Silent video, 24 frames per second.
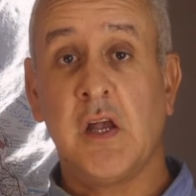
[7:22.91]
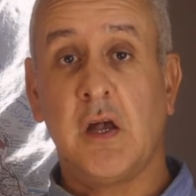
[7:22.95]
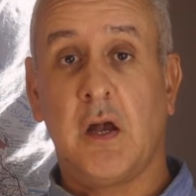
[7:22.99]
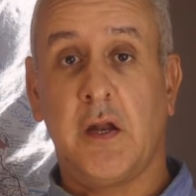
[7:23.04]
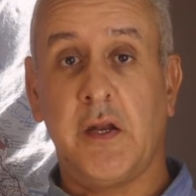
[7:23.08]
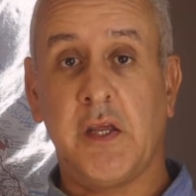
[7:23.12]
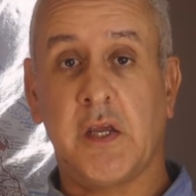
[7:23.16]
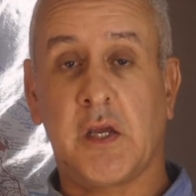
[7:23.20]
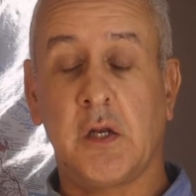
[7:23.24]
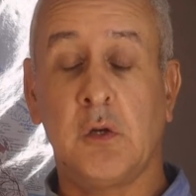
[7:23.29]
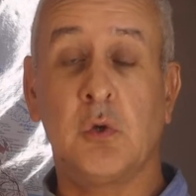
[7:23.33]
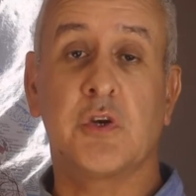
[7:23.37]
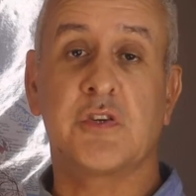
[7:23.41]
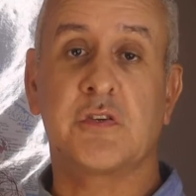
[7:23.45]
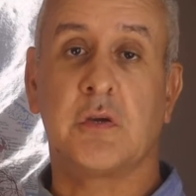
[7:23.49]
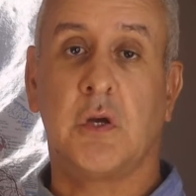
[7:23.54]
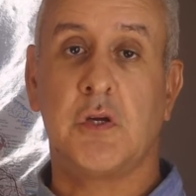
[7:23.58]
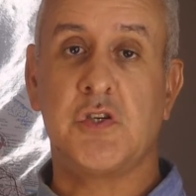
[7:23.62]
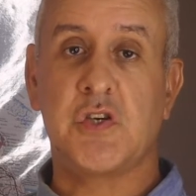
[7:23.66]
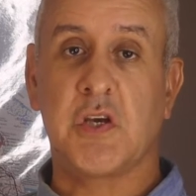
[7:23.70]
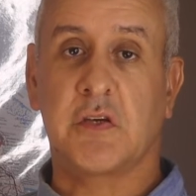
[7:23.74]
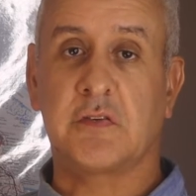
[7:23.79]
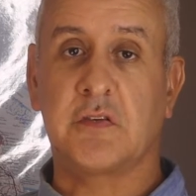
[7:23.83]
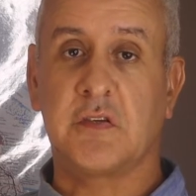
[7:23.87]
And you can also
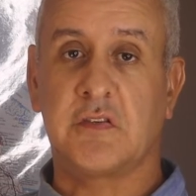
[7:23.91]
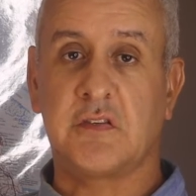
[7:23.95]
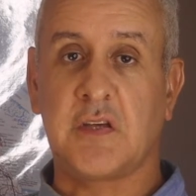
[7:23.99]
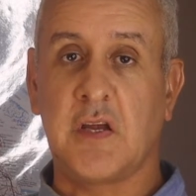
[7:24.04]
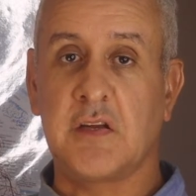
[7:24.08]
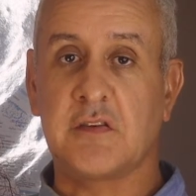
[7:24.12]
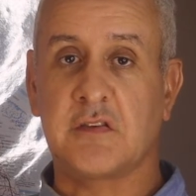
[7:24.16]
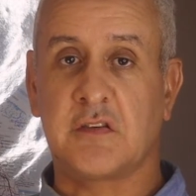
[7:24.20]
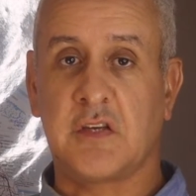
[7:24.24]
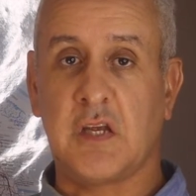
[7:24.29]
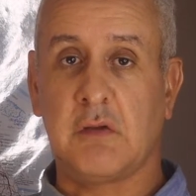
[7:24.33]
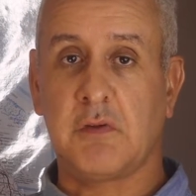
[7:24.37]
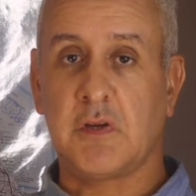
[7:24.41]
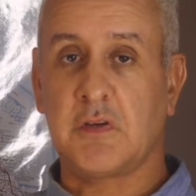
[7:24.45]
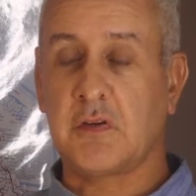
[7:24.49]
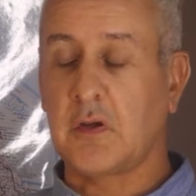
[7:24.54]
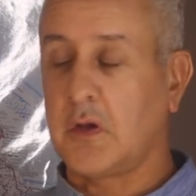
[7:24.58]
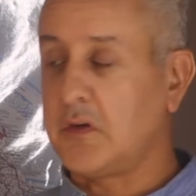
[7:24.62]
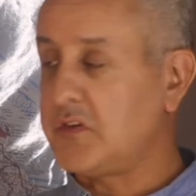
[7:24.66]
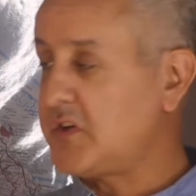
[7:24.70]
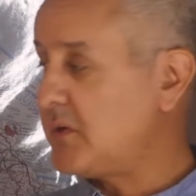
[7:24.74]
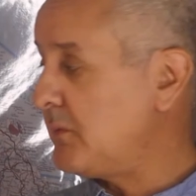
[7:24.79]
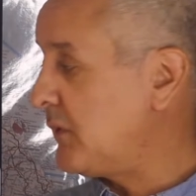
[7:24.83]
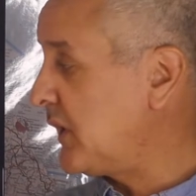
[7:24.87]
adjust the
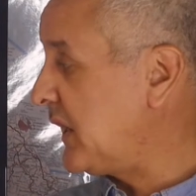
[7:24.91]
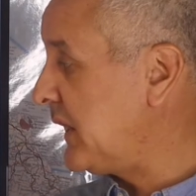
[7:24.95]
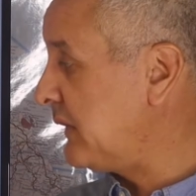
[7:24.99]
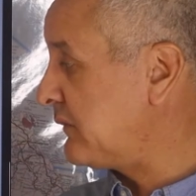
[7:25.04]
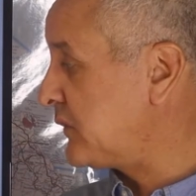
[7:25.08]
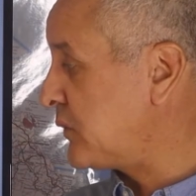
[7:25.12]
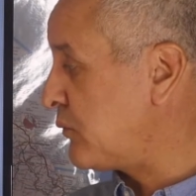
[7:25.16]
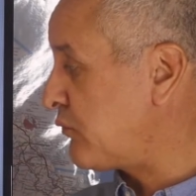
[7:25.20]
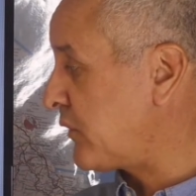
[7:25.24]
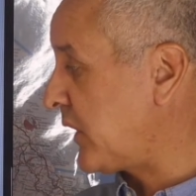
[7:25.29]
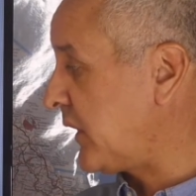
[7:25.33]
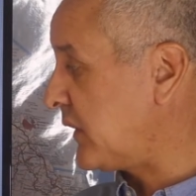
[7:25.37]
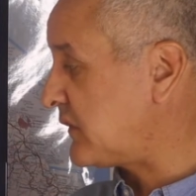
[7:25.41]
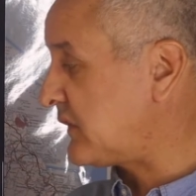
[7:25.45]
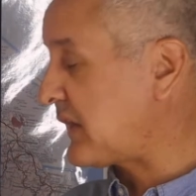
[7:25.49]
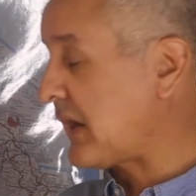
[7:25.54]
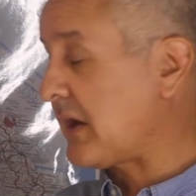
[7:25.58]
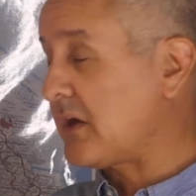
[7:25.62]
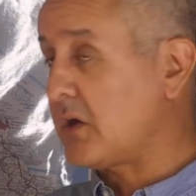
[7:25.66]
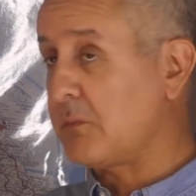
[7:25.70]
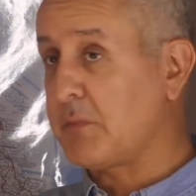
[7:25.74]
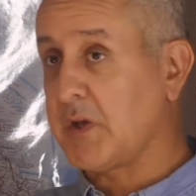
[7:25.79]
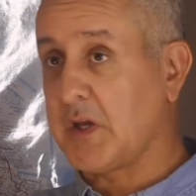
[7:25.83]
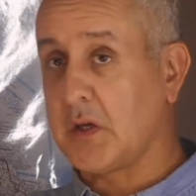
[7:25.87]
sensitivity, so you might have the brakes
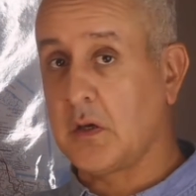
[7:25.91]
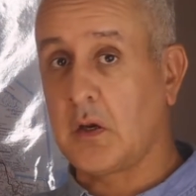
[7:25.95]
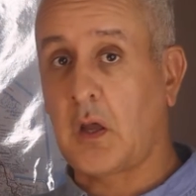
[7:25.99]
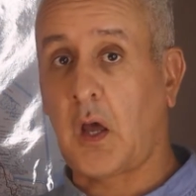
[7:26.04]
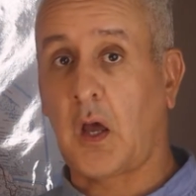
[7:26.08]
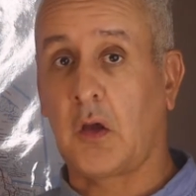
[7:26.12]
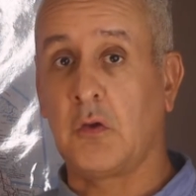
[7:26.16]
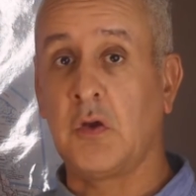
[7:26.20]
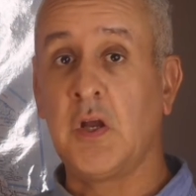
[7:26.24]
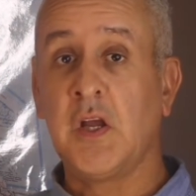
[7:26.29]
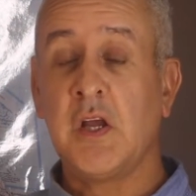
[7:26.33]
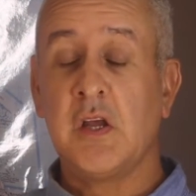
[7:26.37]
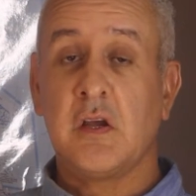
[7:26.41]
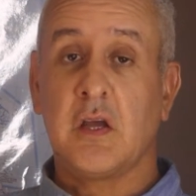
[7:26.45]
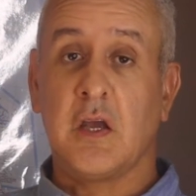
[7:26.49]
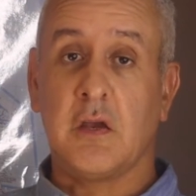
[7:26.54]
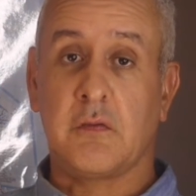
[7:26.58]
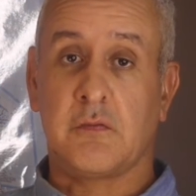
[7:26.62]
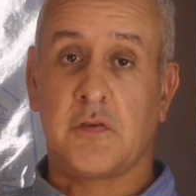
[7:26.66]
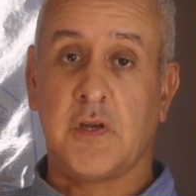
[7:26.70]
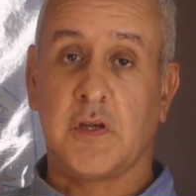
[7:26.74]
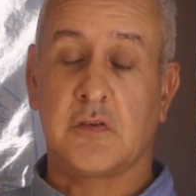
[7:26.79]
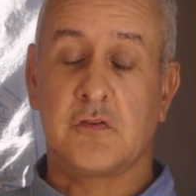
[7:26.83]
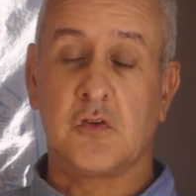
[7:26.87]
down a bit low
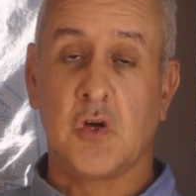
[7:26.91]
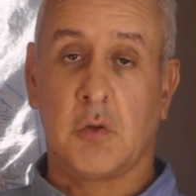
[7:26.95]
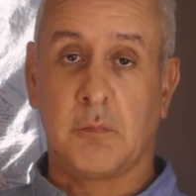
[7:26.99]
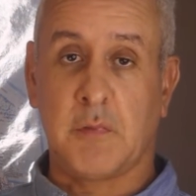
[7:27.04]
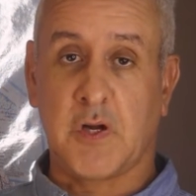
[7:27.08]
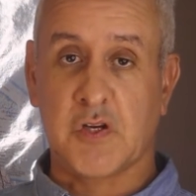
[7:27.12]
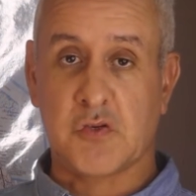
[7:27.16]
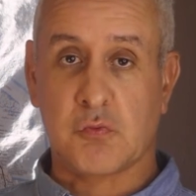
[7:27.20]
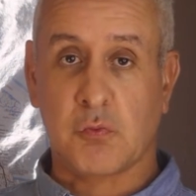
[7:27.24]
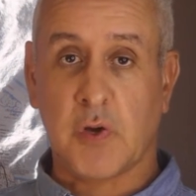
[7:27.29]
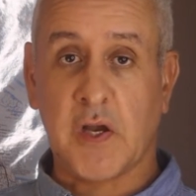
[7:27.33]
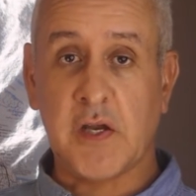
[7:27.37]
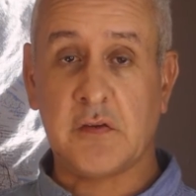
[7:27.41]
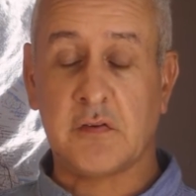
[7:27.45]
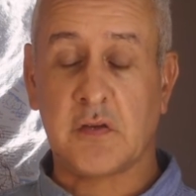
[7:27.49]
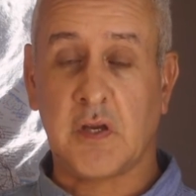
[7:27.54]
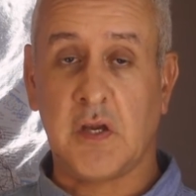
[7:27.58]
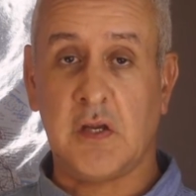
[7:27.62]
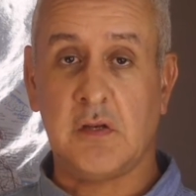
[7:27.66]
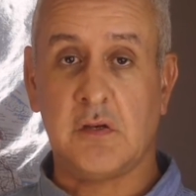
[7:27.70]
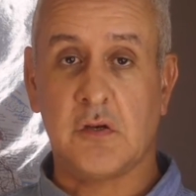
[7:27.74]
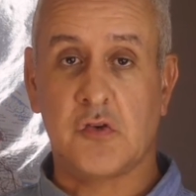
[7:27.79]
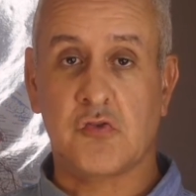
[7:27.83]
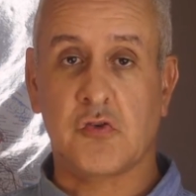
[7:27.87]
if there's not much weight
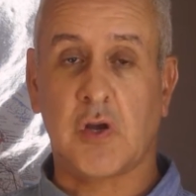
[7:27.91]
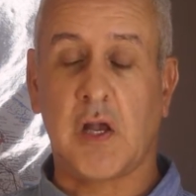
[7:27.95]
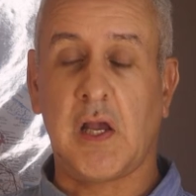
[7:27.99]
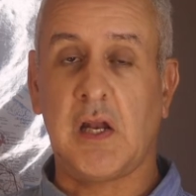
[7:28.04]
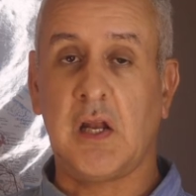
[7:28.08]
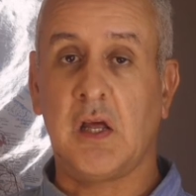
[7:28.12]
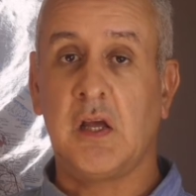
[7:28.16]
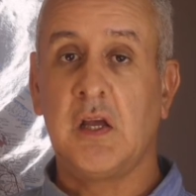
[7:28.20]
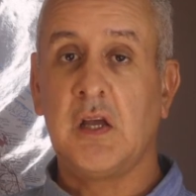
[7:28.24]
in the trailer,